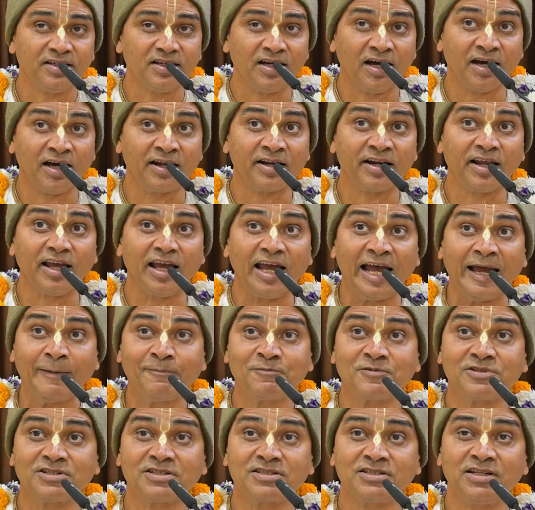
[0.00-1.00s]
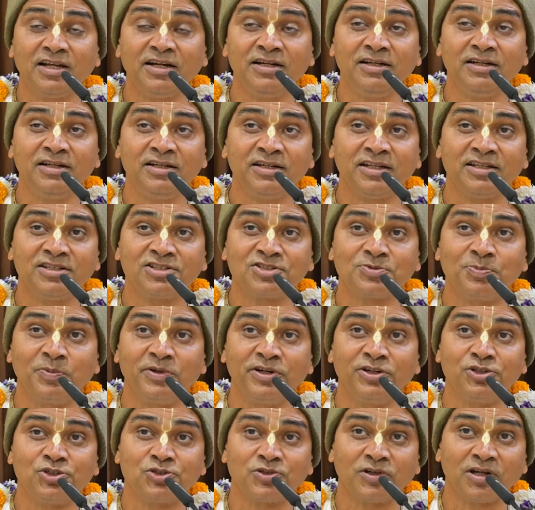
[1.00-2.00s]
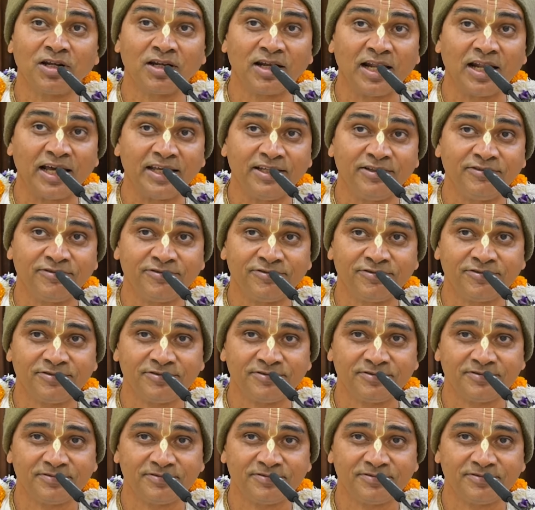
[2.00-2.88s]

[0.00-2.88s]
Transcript: are absent in spiritual life.